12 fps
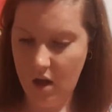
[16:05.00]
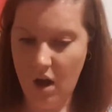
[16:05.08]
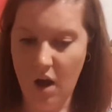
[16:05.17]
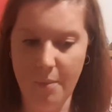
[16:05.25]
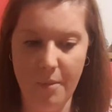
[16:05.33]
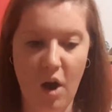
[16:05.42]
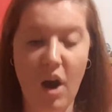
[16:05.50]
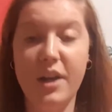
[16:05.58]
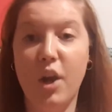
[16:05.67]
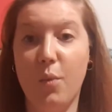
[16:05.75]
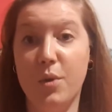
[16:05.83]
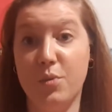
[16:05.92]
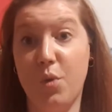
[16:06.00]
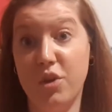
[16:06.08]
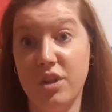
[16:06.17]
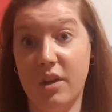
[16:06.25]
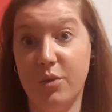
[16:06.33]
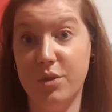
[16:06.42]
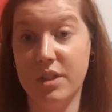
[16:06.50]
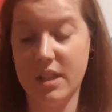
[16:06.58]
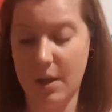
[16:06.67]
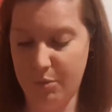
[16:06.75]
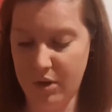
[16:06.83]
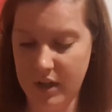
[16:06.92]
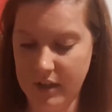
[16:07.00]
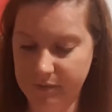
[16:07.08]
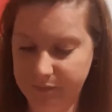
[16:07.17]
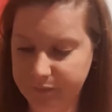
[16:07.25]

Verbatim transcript: um, I know which wand I ordered separately.